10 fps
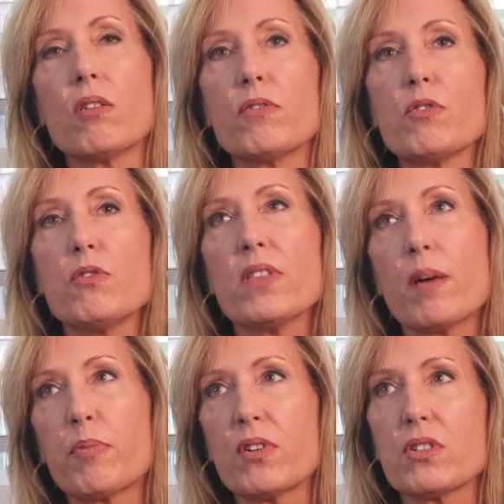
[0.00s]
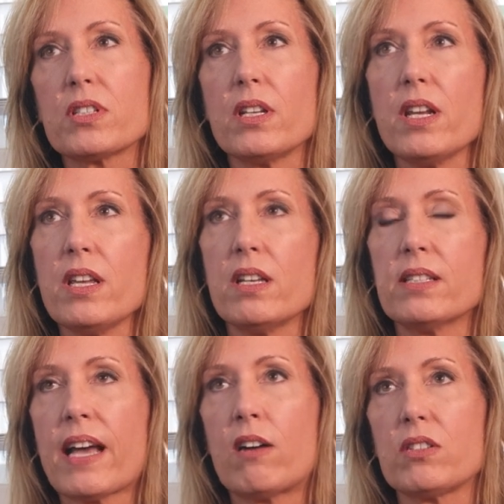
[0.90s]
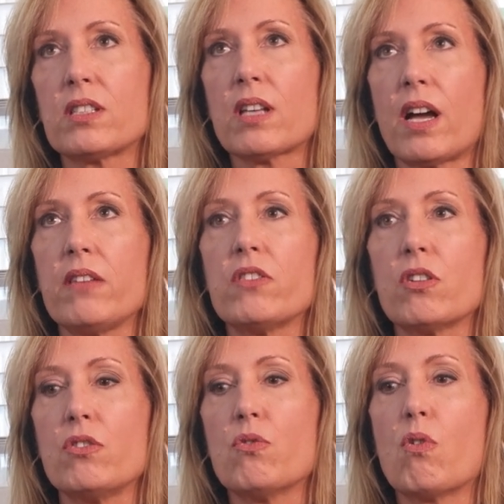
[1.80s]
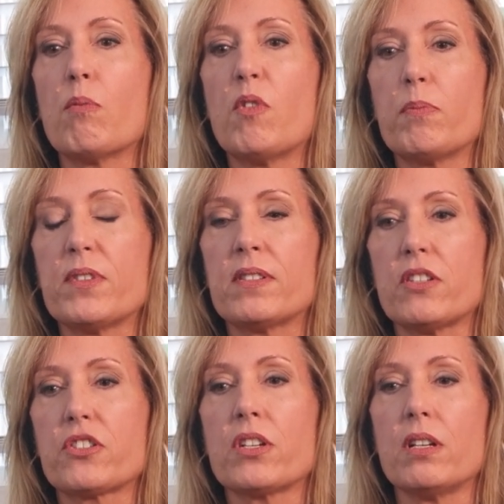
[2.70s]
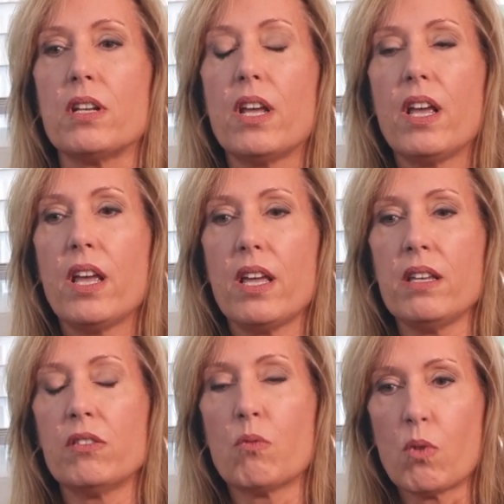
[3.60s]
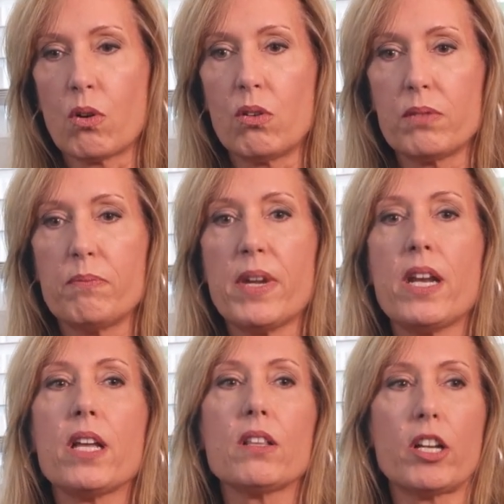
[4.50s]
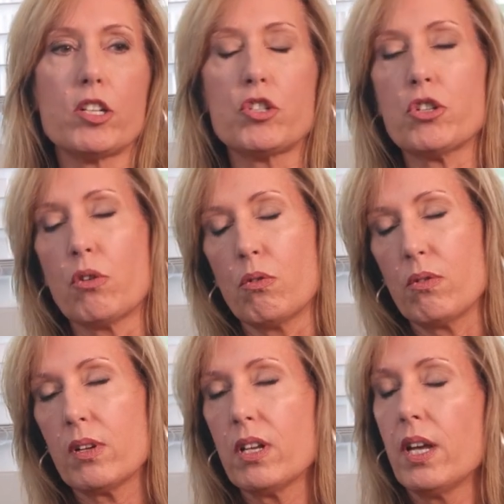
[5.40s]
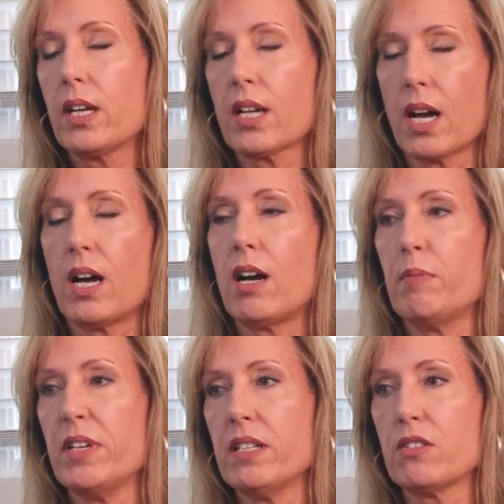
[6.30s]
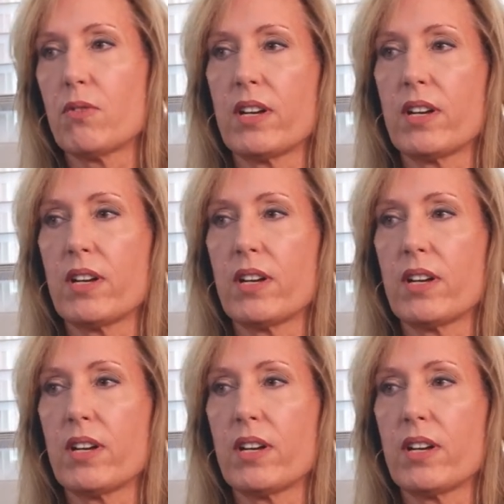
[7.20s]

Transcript: of who that person is outside their normal position in the world, meaning like Joe Cobb is